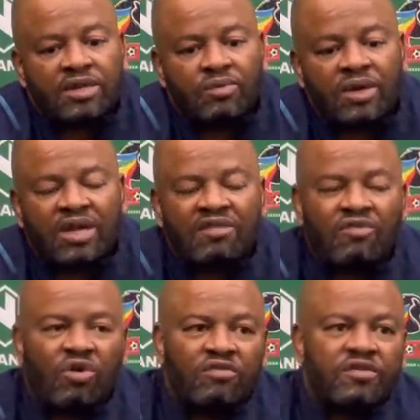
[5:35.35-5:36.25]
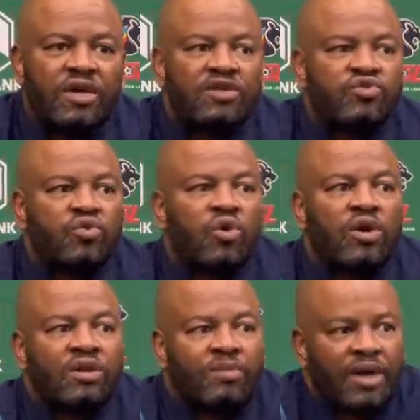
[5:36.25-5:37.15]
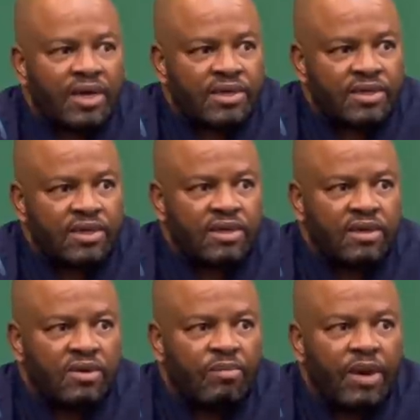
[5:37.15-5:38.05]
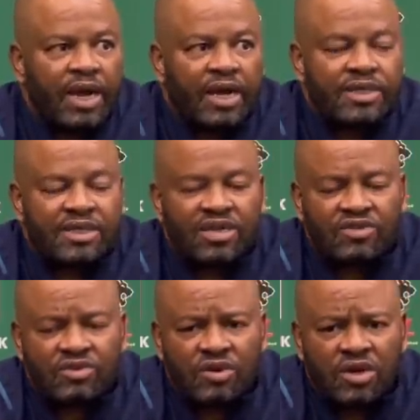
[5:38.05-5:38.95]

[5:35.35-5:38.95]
we give confidence to all the players, and no player starts